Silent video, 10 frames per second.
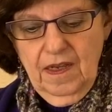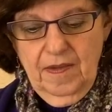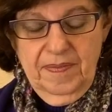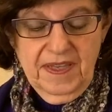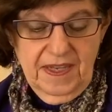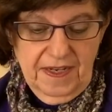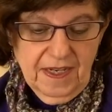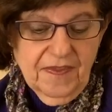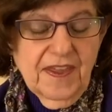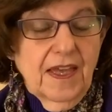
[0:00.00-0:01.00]
At the beginning,
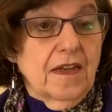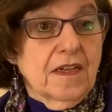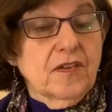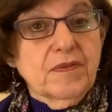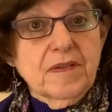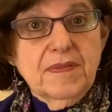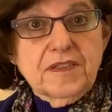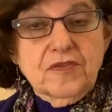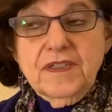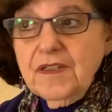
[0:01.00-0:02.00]
at the end, I read
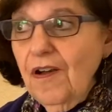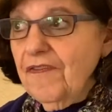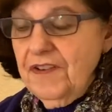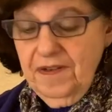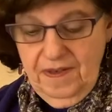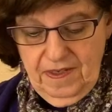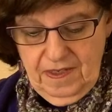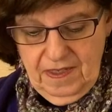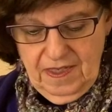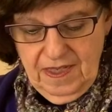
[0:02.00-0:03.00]
mysteries often.
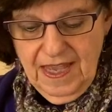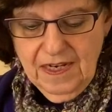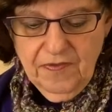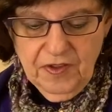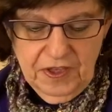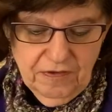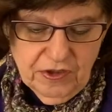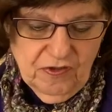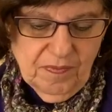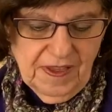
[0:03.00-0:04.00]
And in the
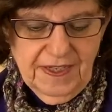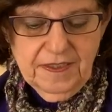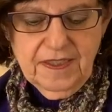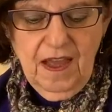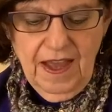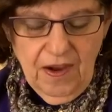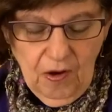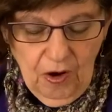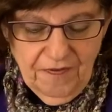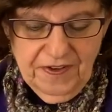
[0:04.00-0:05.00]
usual place, I
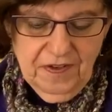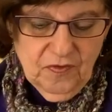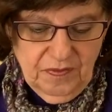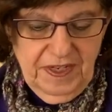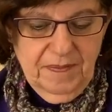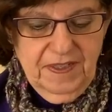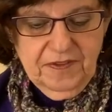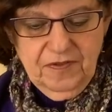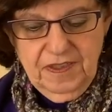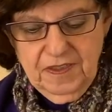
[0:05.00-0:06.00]
often read
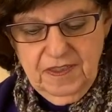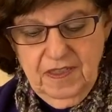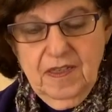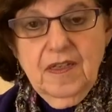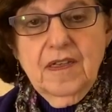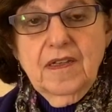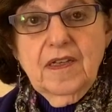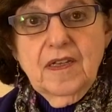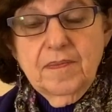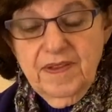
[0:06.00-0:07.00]
mysteries
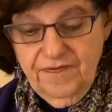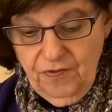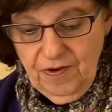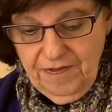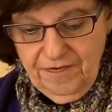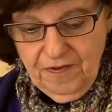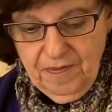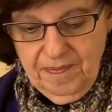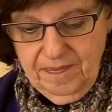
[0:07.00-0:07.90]
before the verb.